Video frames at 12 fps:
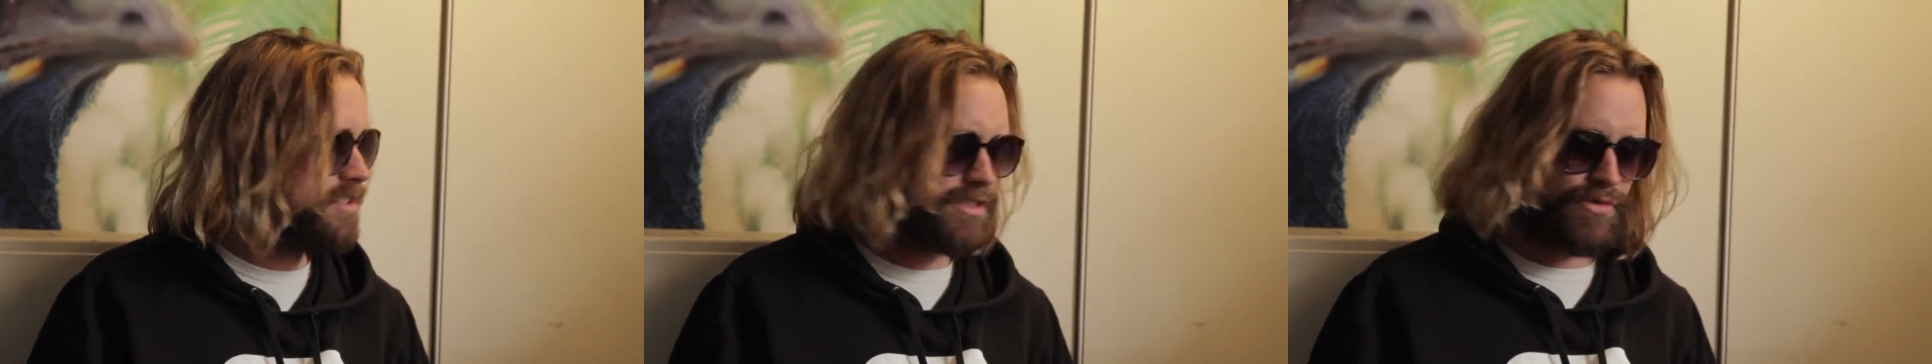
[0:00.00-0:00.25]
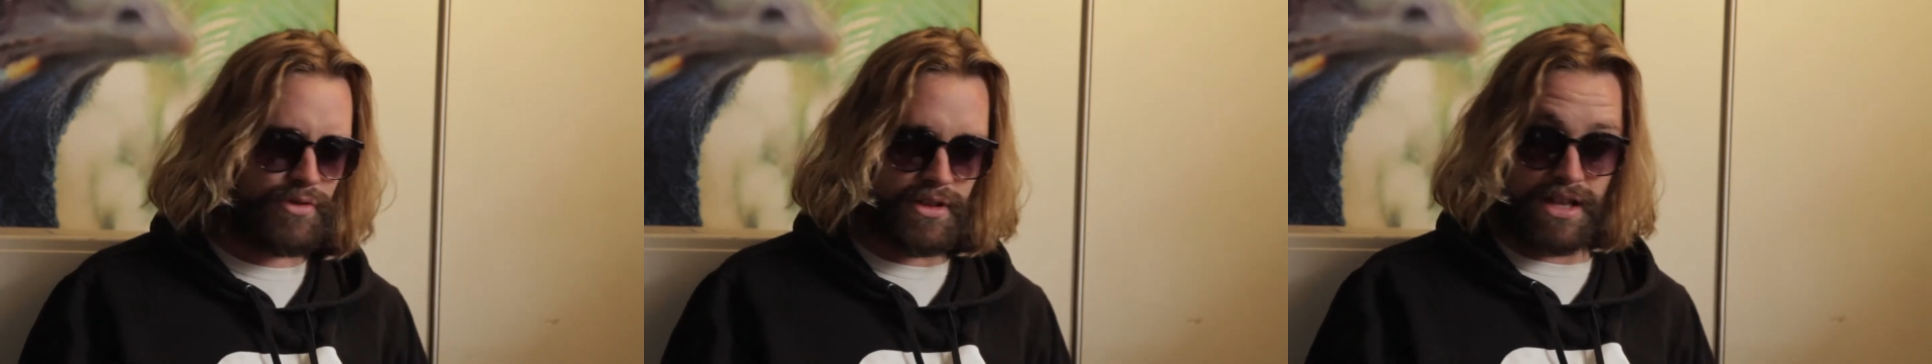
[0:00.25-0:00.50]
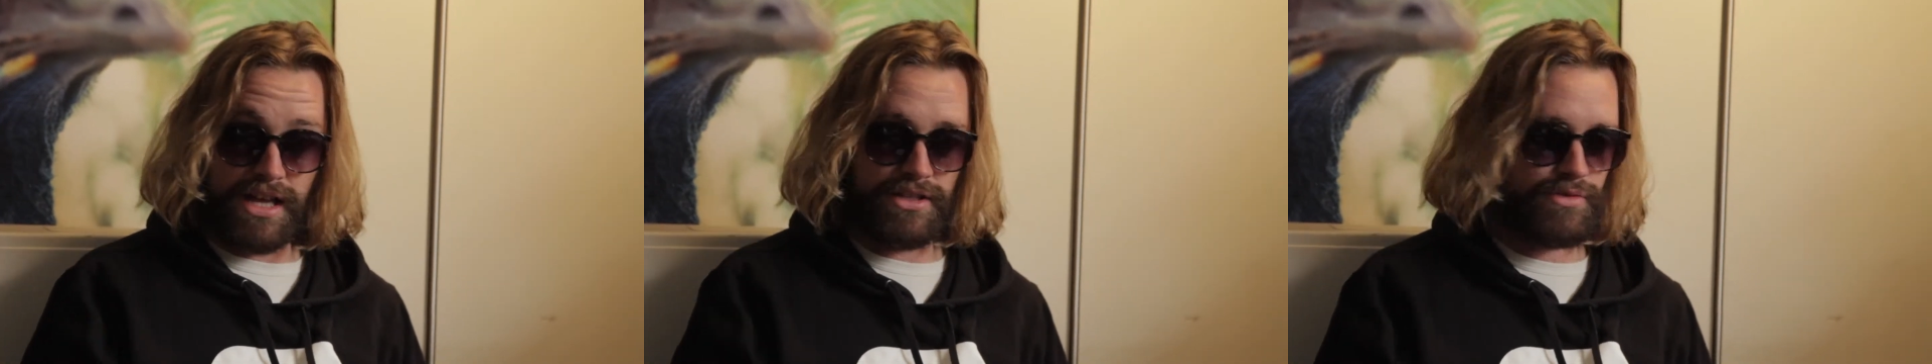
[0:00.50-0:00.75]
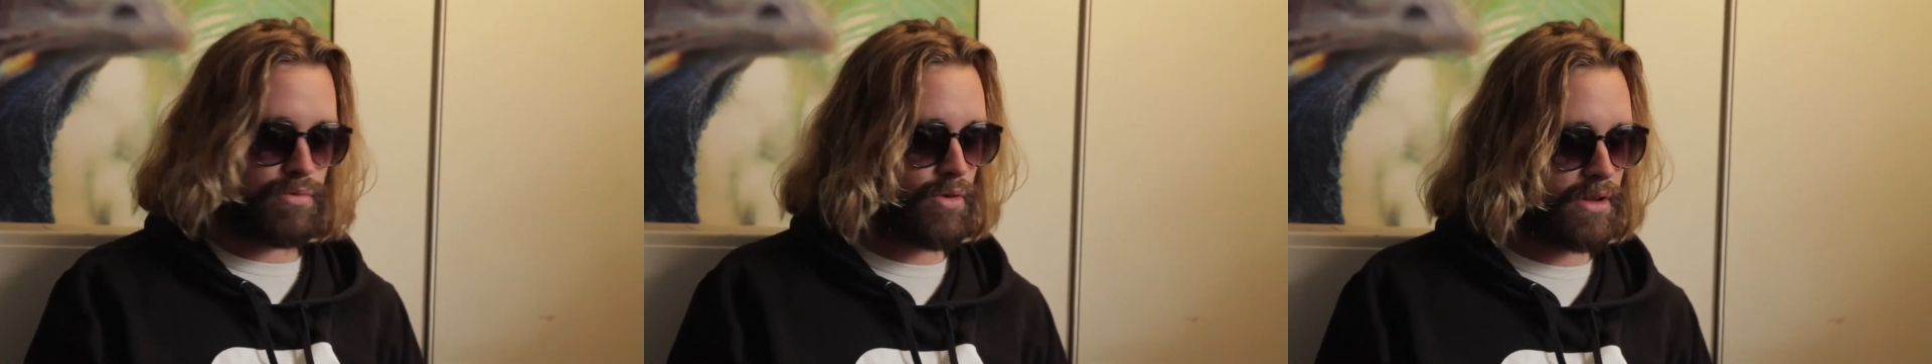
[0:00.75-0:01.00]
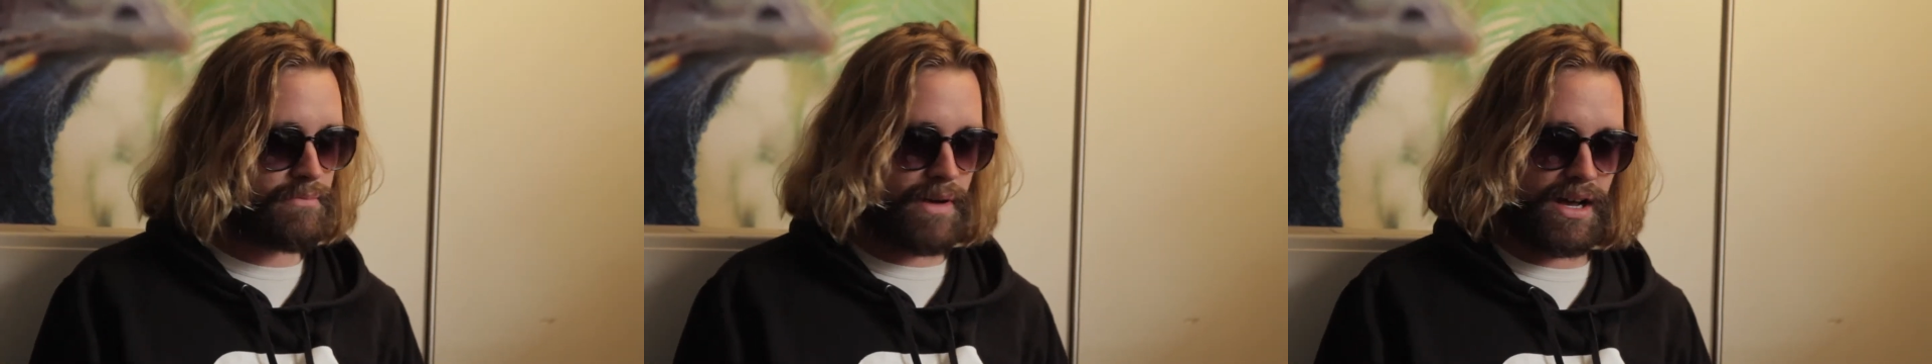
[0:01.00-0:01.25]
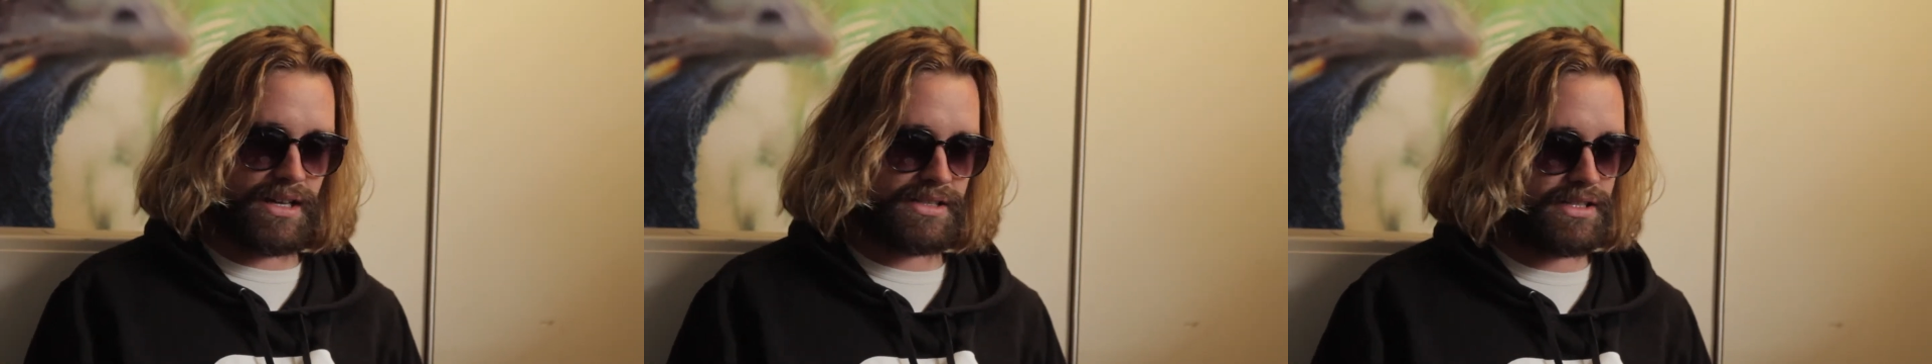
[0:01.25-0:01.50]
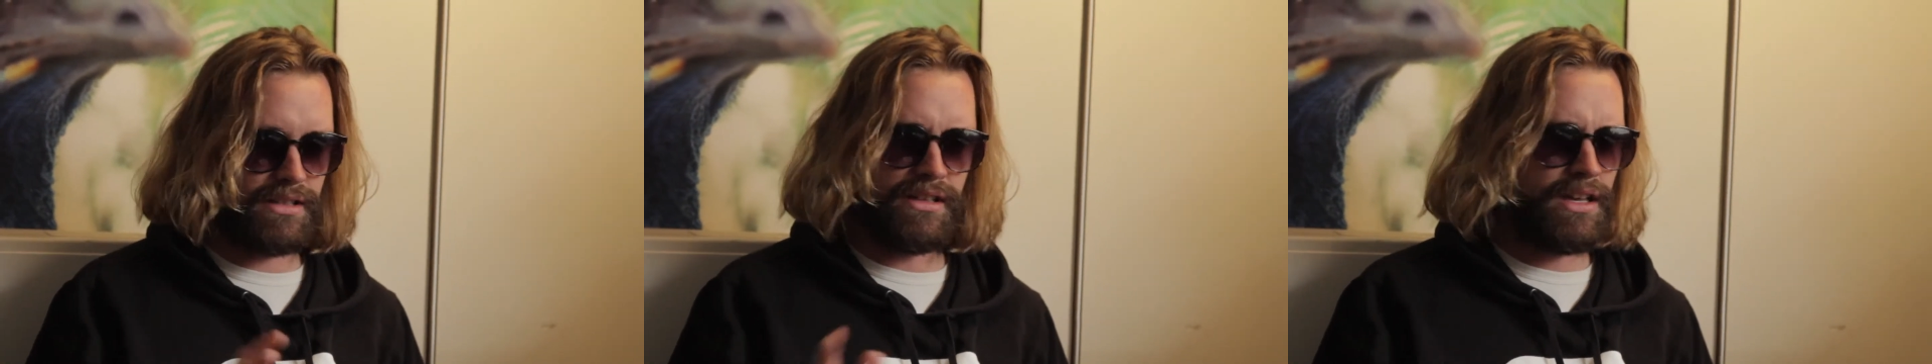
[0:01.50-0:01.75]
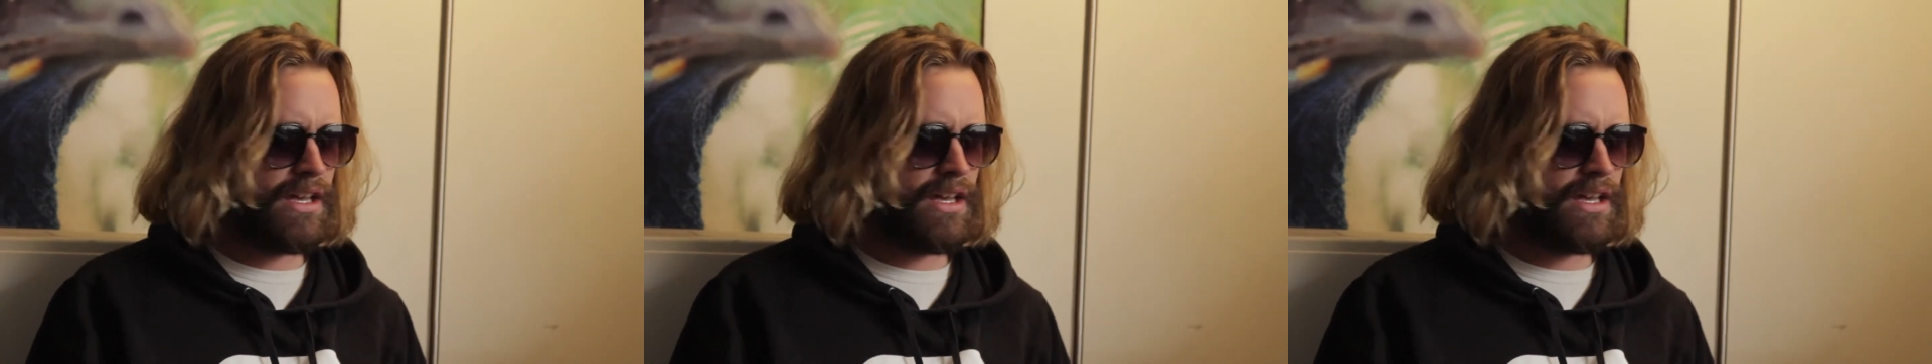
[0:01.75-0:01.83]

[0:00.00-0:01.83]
I was just flew like just walking past, and